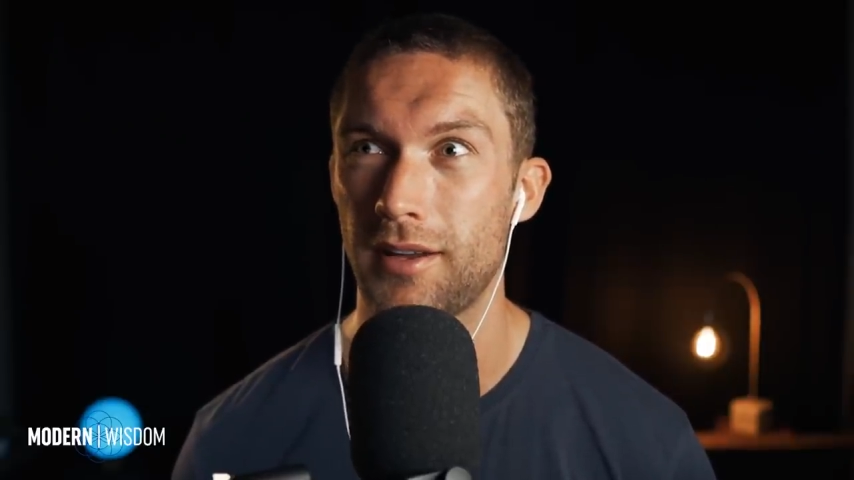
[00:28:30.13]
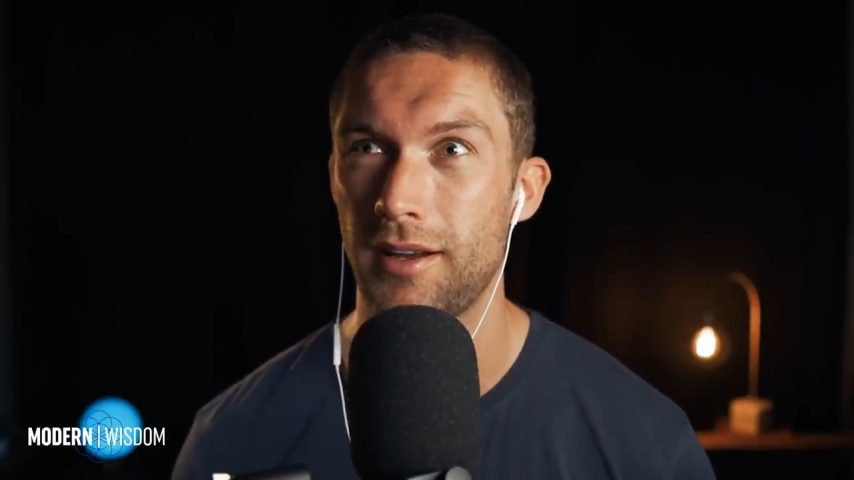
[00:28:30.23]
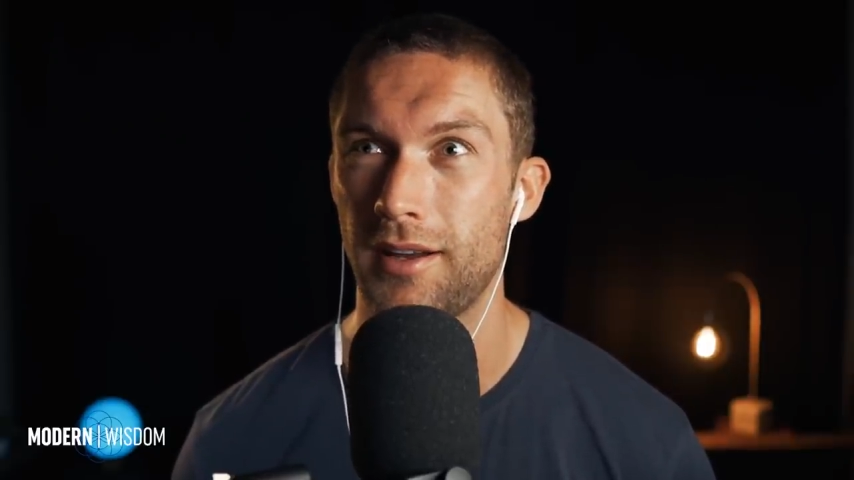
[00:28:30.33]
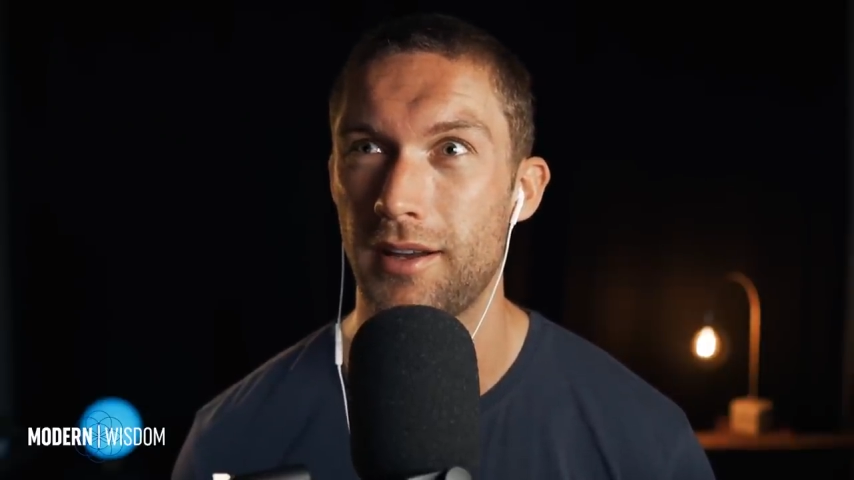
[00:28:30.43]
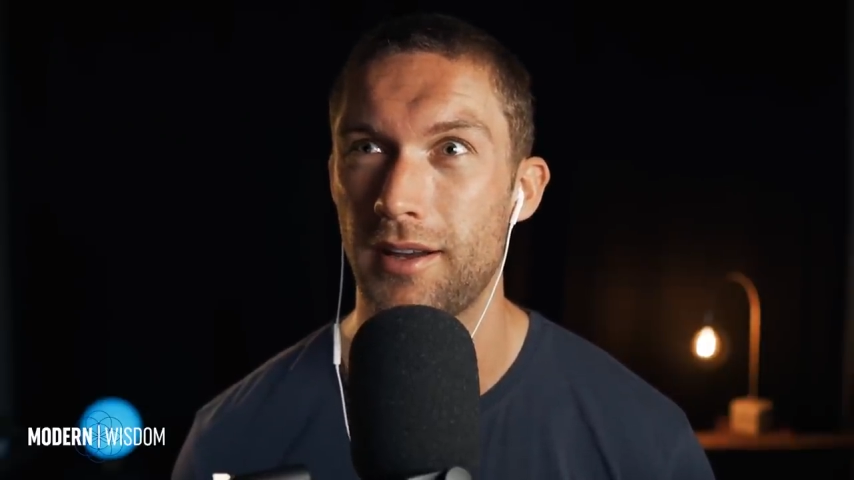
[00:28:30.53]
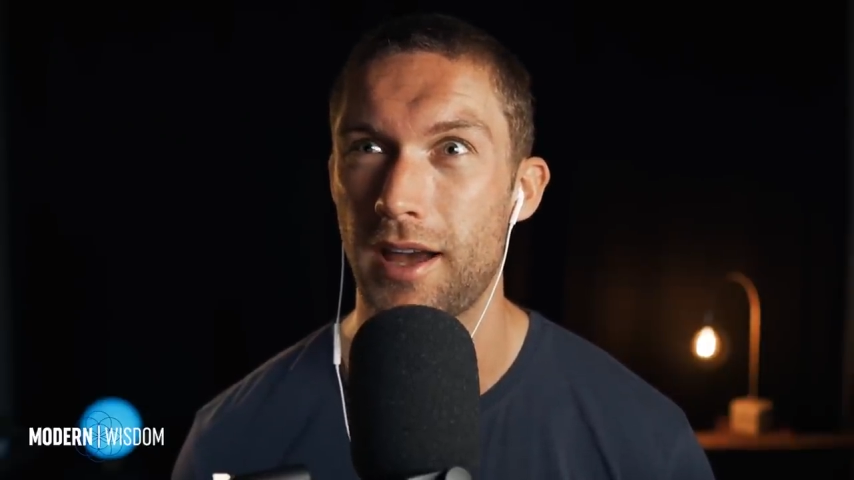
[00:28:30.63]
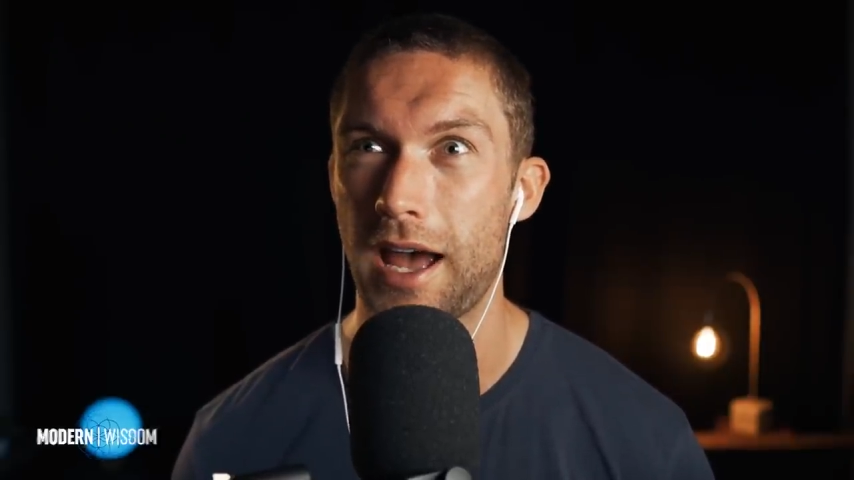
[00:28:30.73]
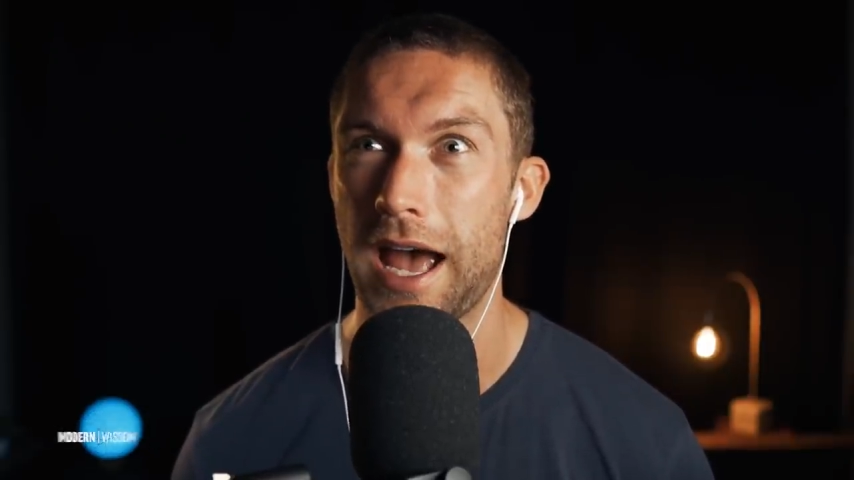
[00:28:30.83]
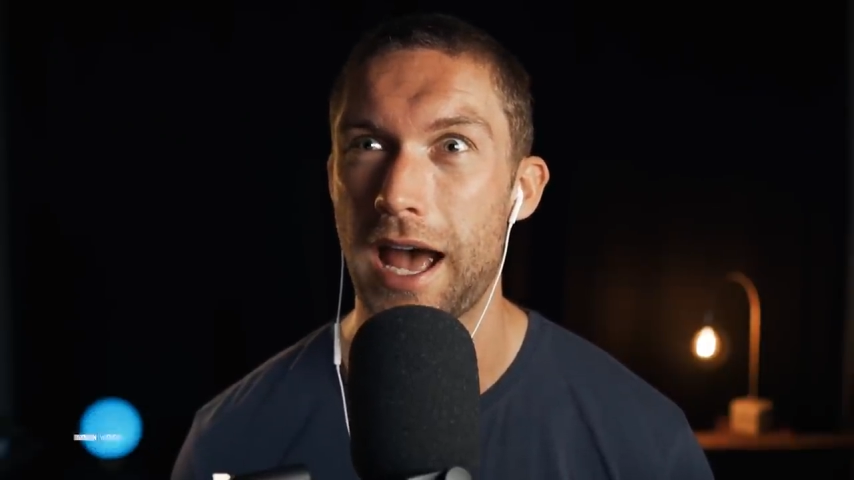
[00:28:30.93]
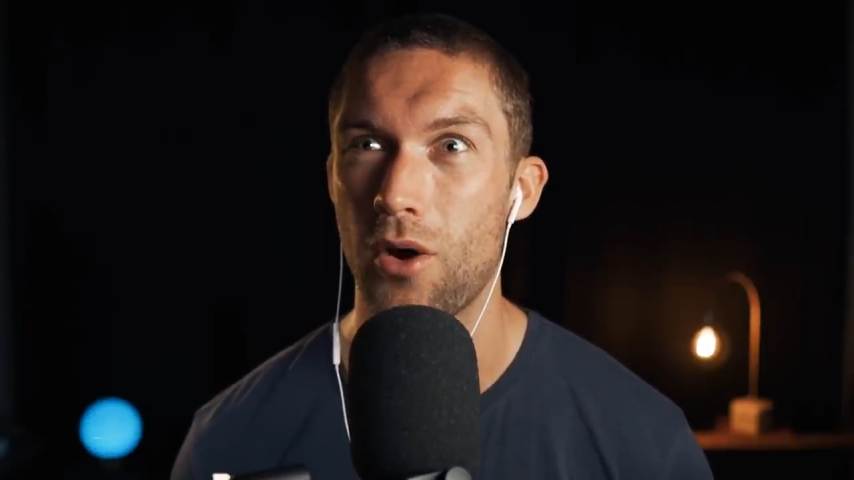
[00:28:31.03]

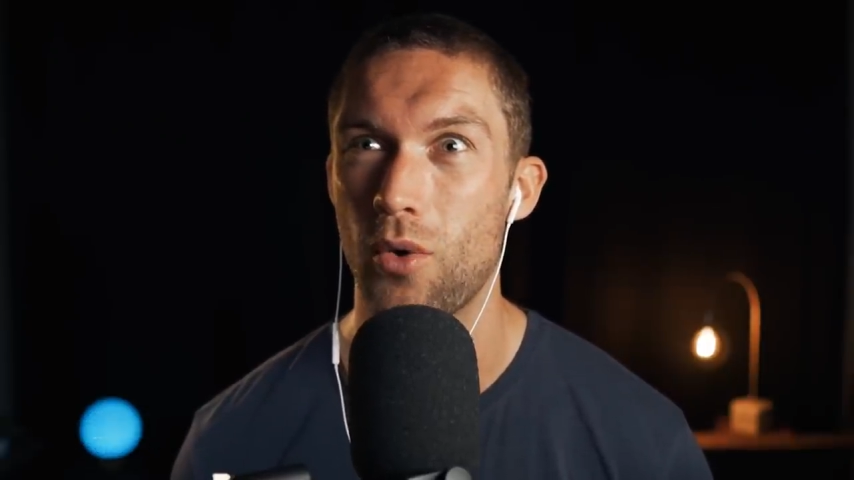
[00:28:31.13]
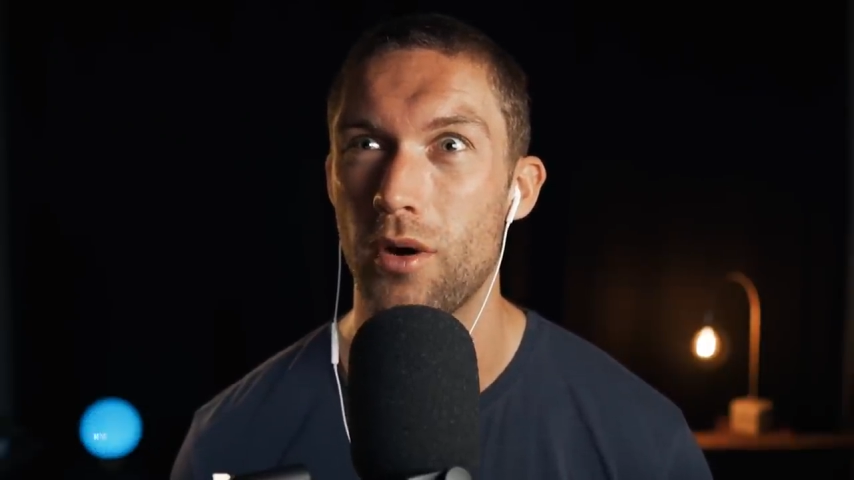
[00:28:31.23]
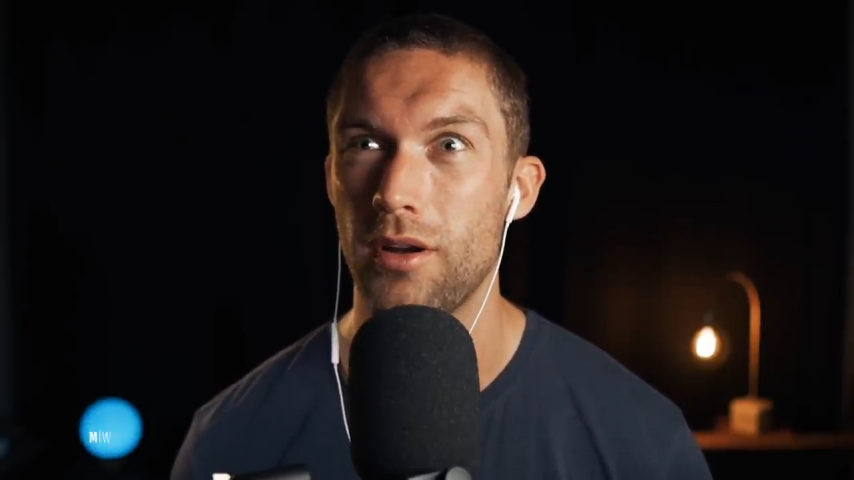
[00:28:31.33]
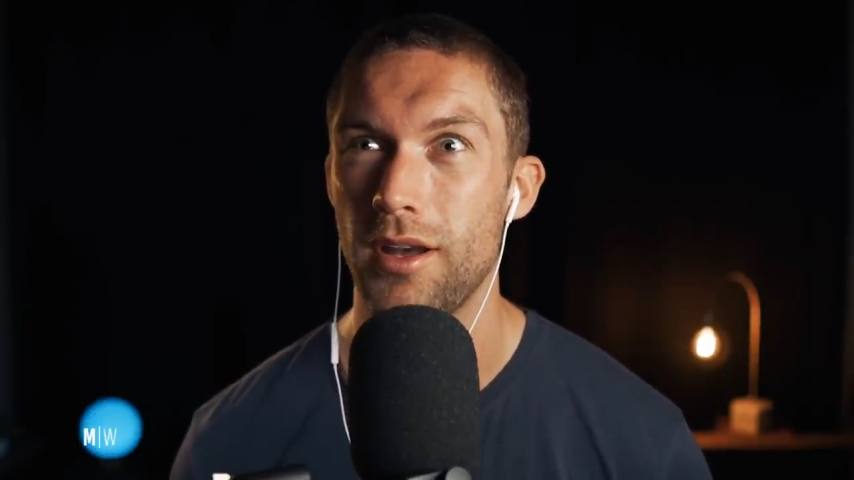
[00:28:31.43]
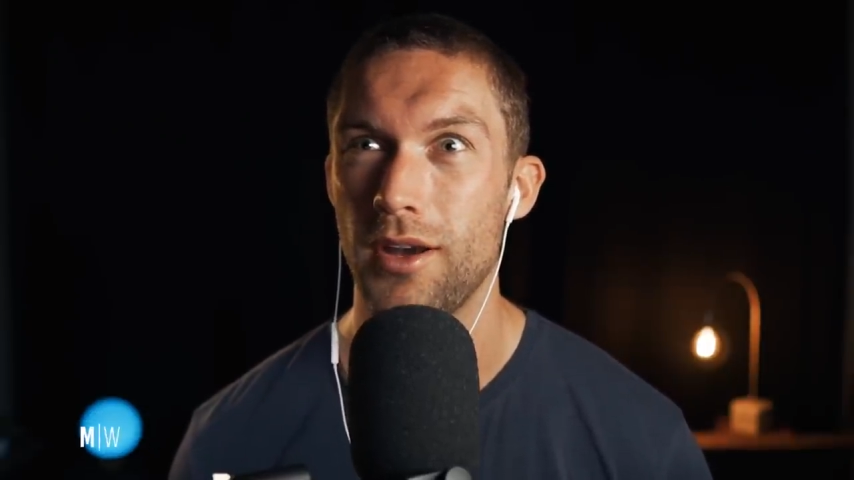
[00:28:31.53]
how